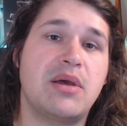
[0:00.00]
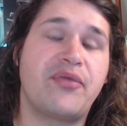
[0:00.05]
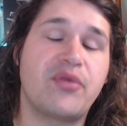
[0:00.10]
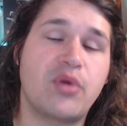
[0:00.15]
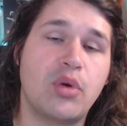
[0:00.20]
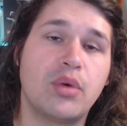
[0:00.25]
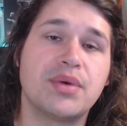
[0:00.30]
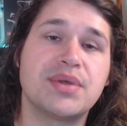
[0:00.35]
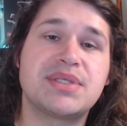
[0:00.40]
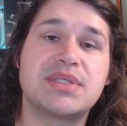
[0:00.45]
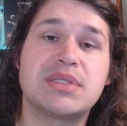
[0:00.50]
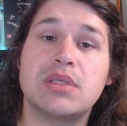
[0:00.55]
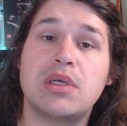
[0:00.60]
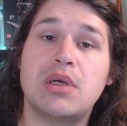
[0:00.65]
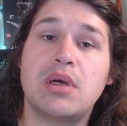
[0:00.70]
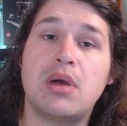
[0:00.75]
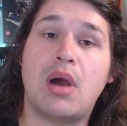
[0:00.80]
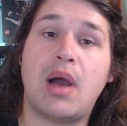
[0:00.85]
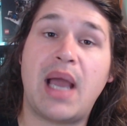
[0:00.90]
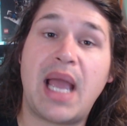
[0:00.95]
of course,
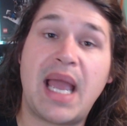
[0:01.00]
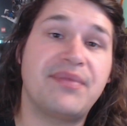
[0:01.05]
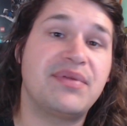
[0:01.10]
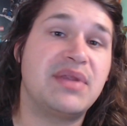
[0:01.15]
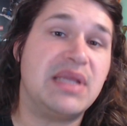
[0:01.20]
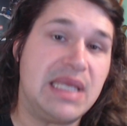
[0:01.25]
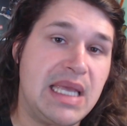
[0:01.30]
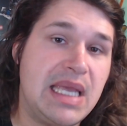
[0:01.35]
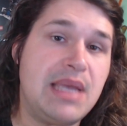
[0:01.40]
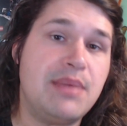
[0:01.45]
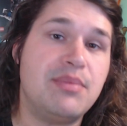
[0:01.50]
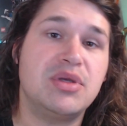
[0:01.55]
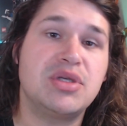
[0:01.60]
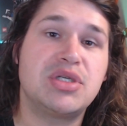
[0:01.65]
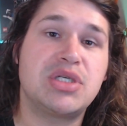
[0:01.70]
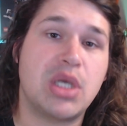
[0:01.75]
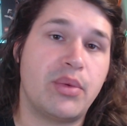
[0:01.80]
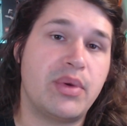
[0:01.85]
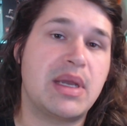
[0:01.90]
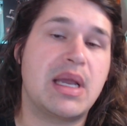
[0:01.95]
I have to keep
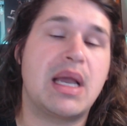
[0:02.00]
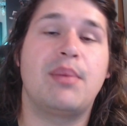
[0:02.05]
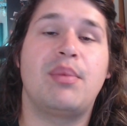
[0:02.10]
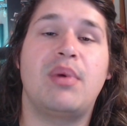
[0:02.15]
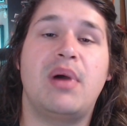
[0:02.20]
showing up.